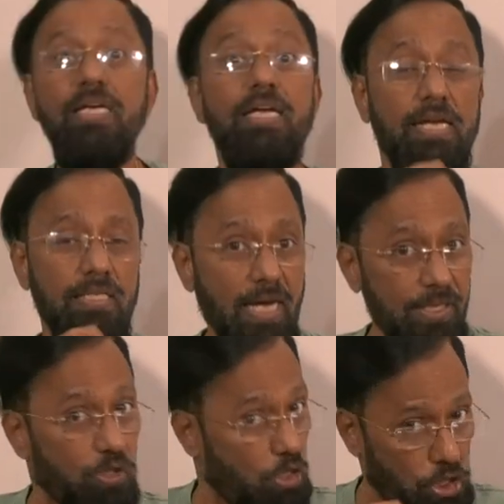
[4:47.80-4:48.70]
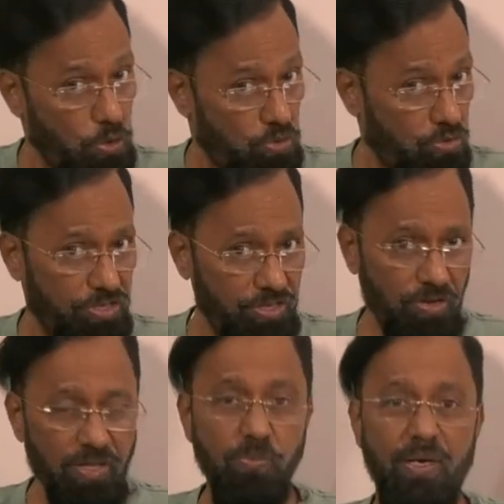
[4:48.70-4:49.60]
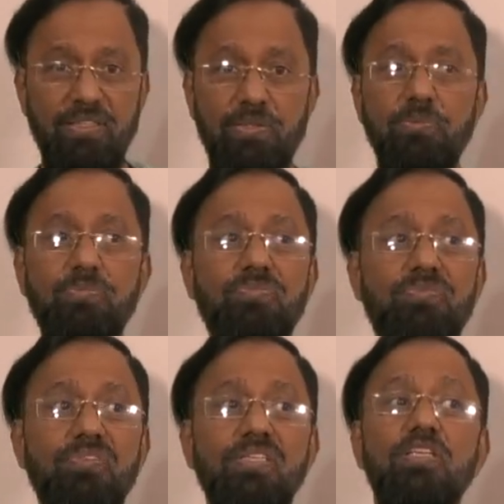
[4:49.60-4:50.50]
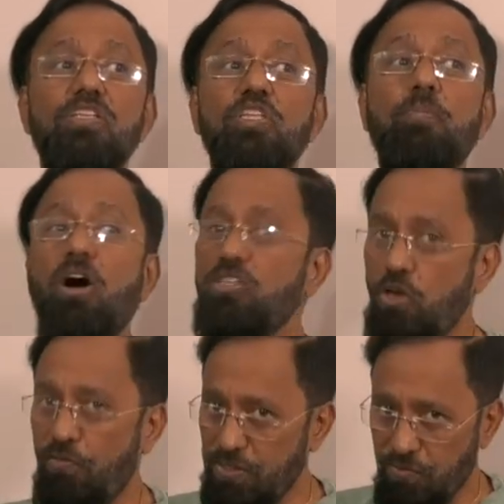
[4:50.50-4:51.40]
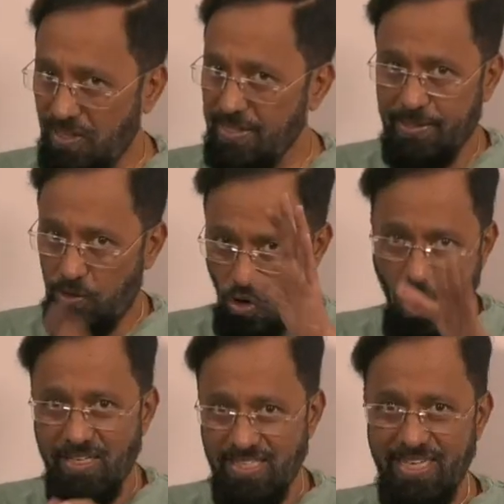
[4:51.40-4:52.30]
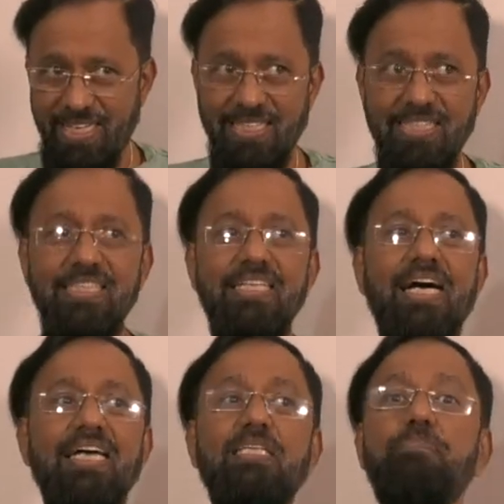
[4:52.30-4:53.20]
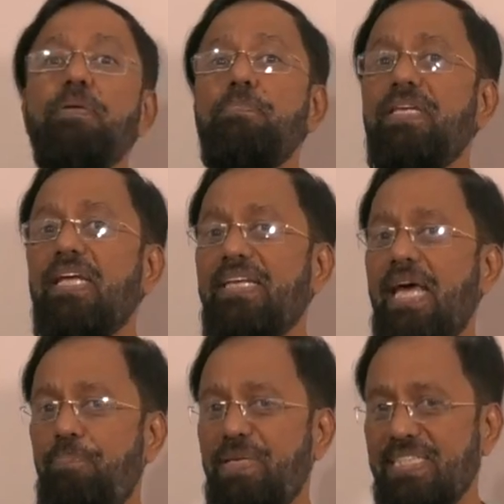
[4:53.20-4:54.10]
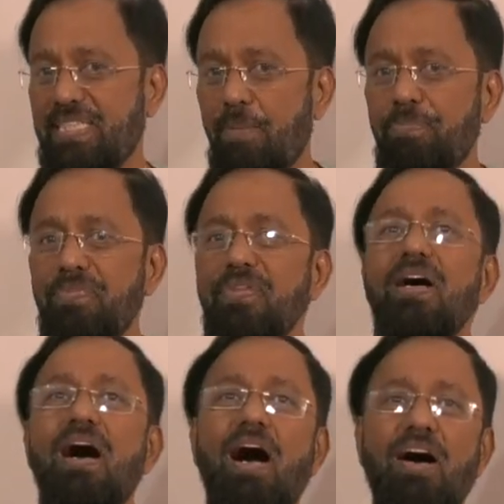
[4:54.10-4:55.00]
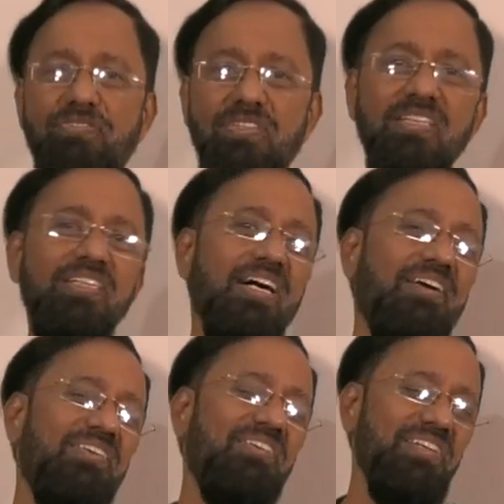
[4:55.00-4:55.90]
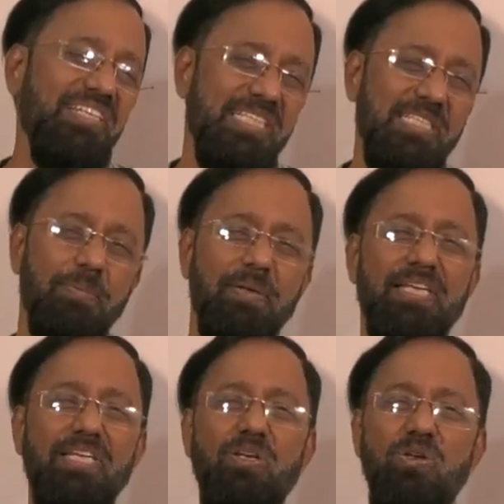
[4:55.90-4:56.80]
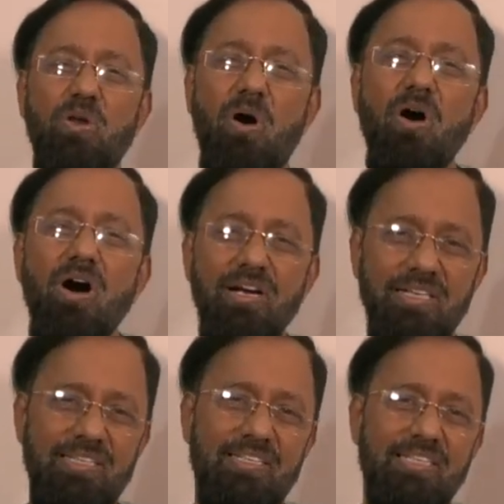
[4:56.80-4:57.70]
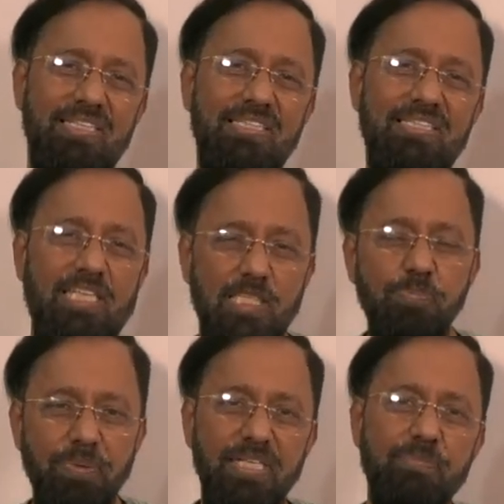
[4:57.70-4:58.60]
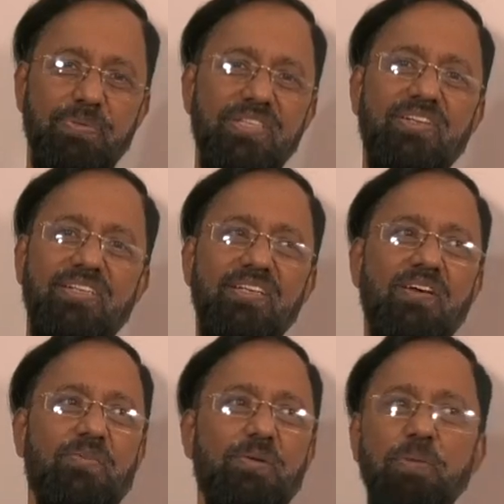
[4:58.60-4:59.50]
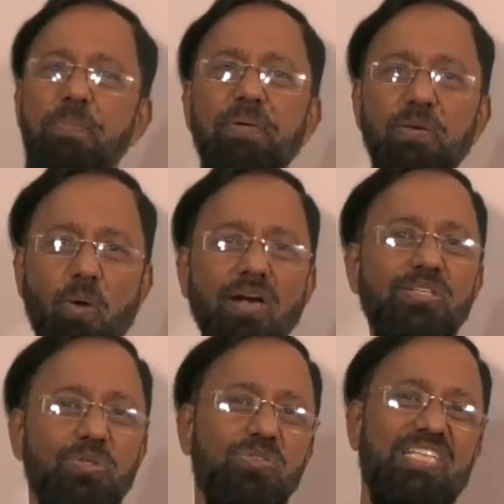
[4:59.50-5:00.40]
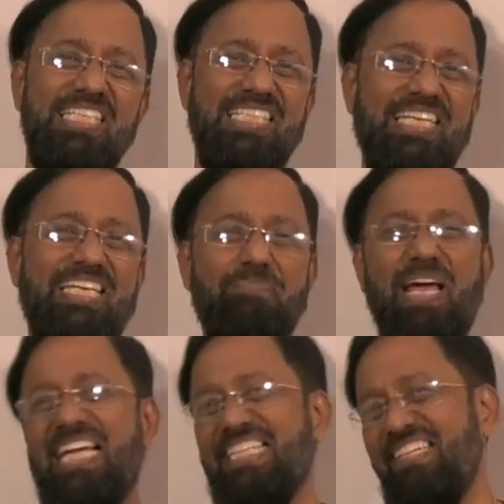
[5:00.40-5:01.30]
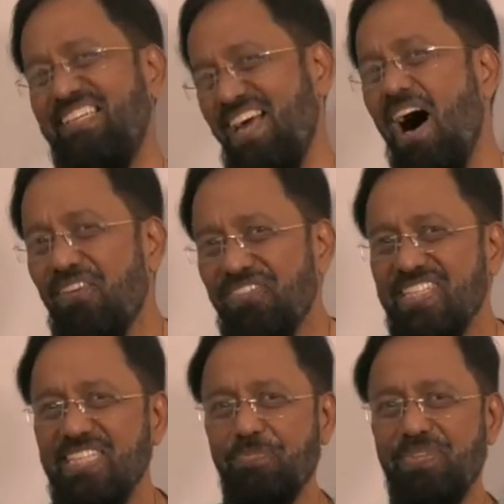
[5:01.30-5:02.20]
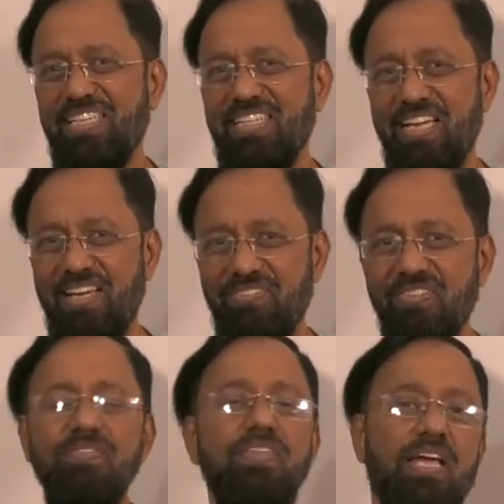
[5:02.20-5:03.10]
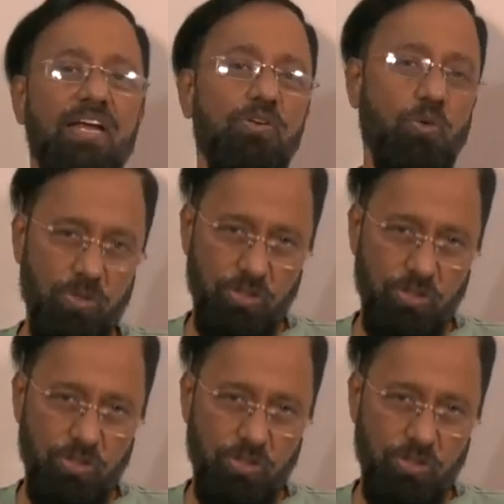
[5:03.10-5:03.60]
It has a huge rerun value. The box office figures are not lying. I think people are lapping it up after a reasonably long, desperate period when people wanted to just lay back, laugh at something in life. And Rohit